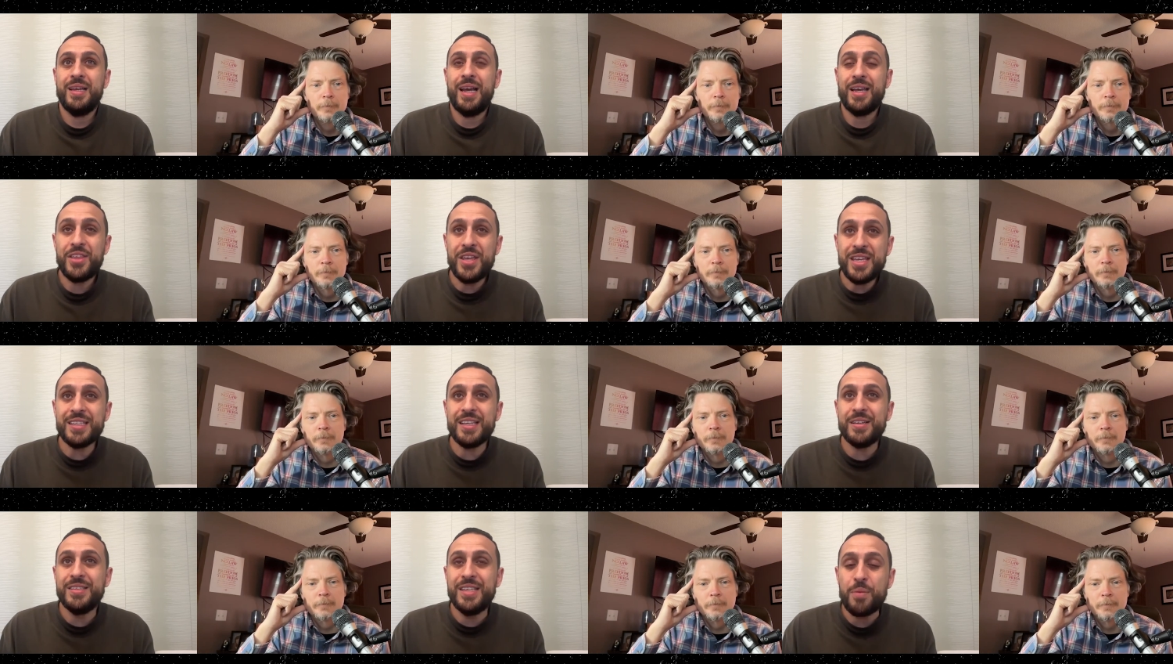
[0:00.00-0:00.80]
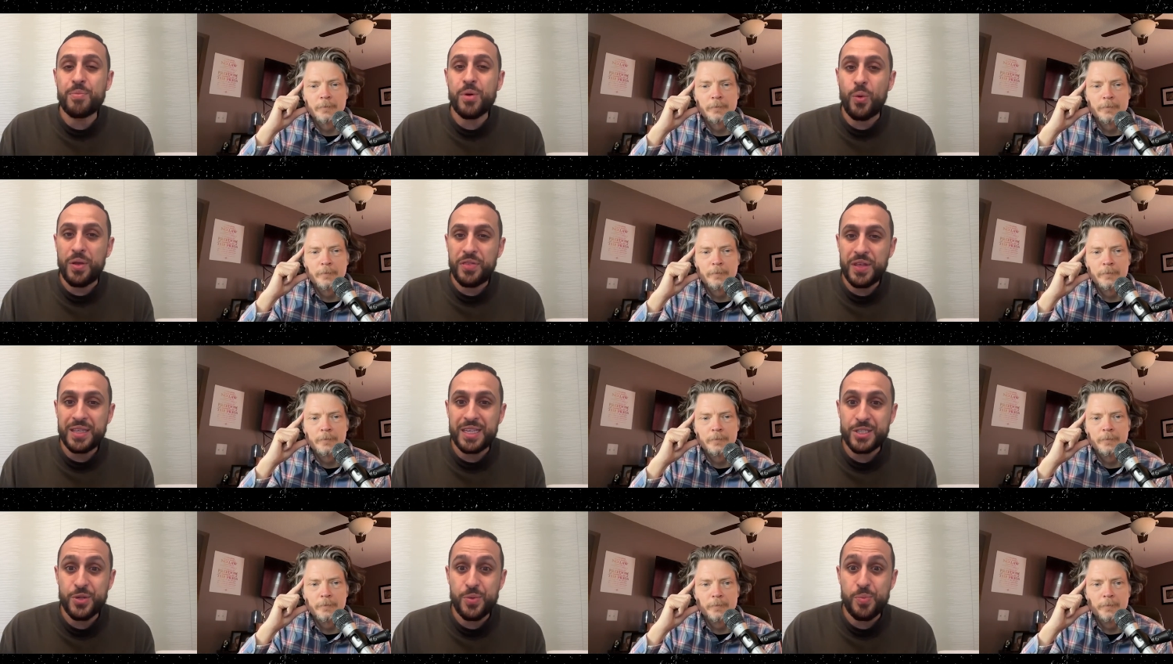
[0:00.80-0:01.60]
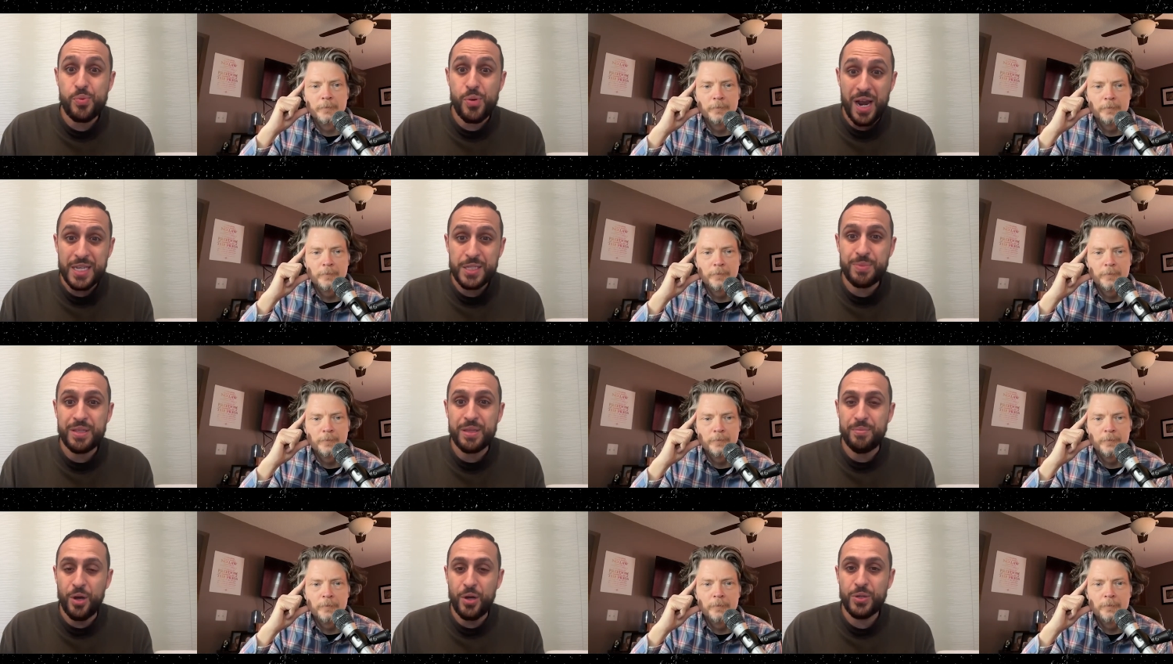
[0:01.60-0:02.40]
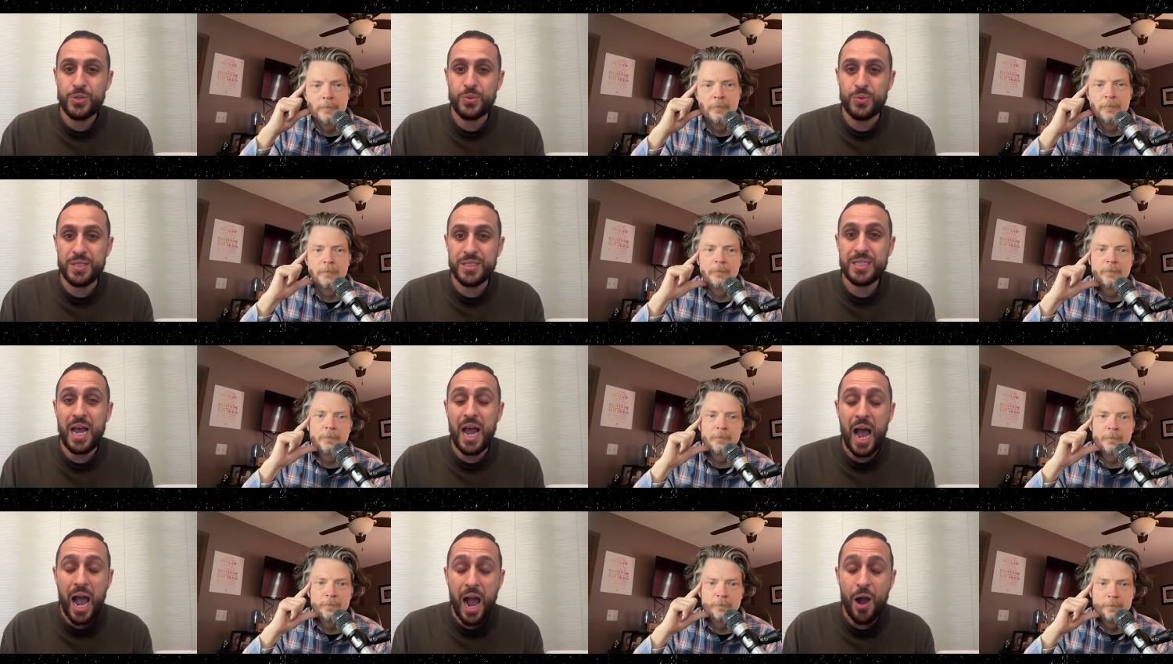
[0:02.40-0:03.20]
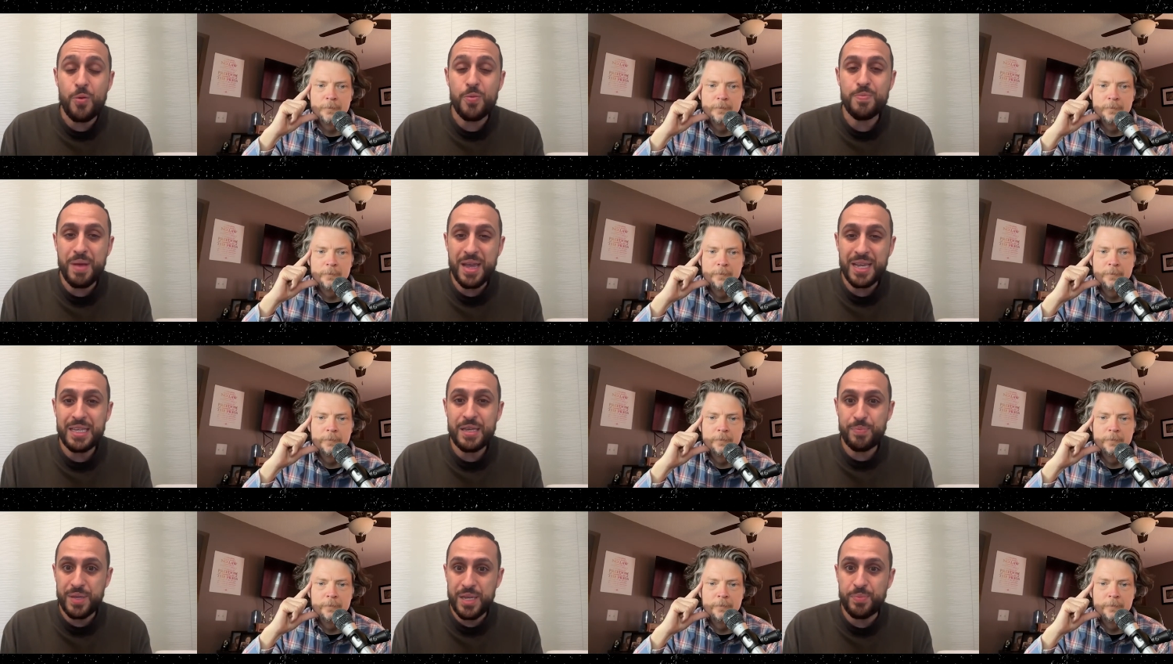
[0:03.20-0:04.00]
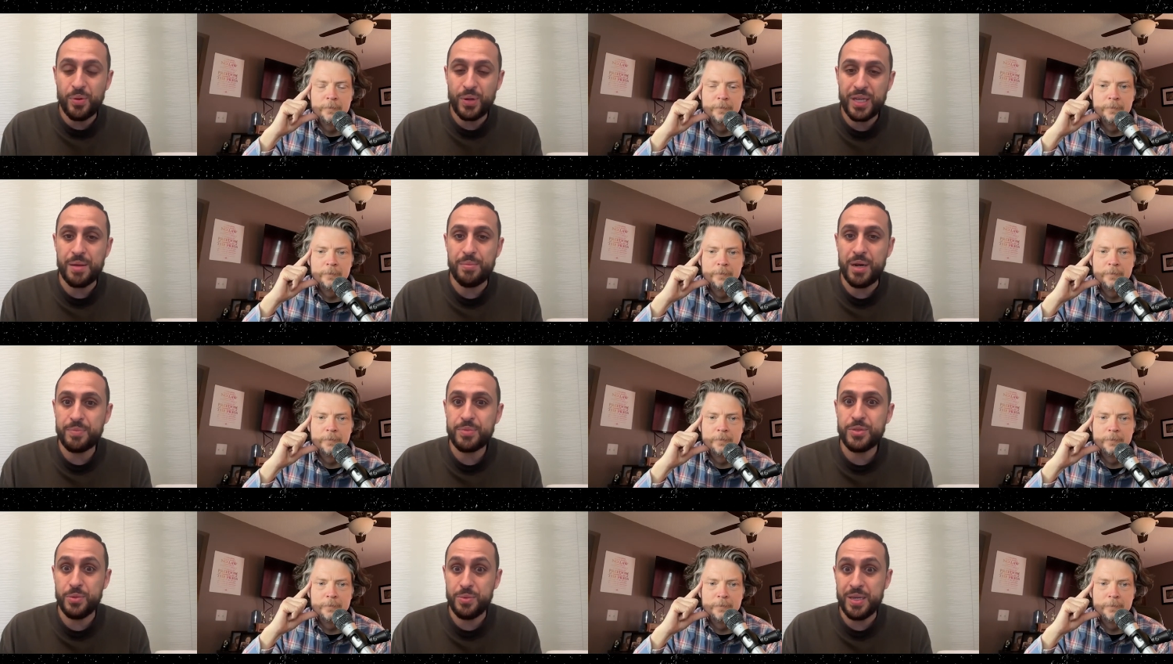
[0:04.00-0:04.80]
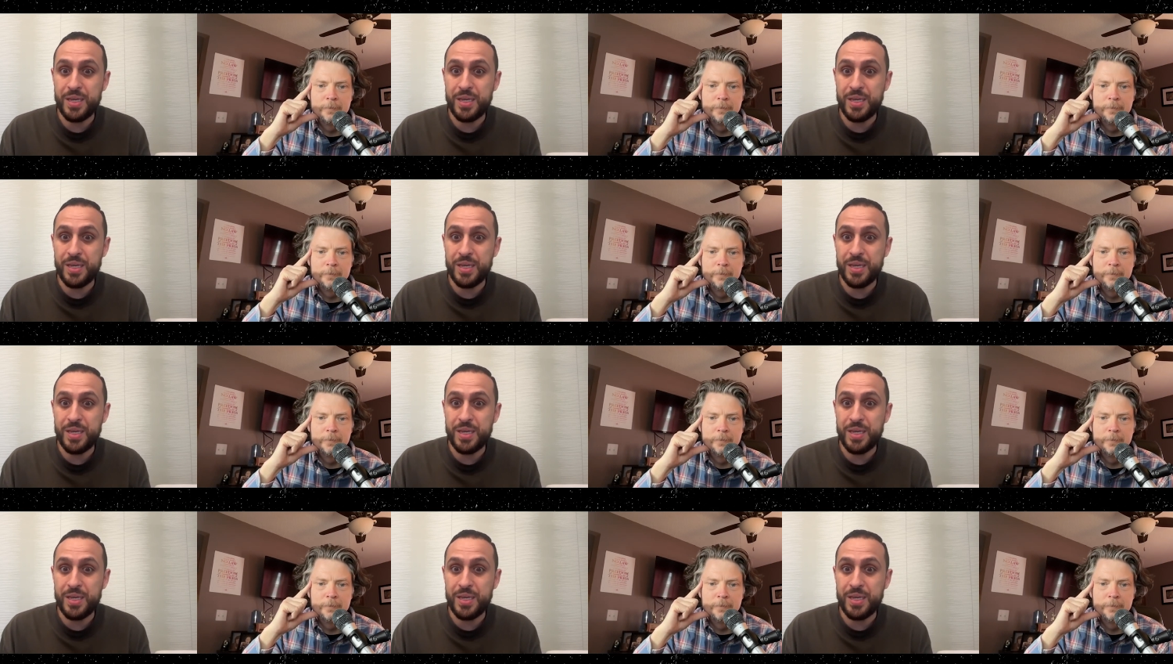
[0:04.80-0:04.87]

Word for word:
Speaker 1: I think the number one thing that surprised me the most was how many people came up to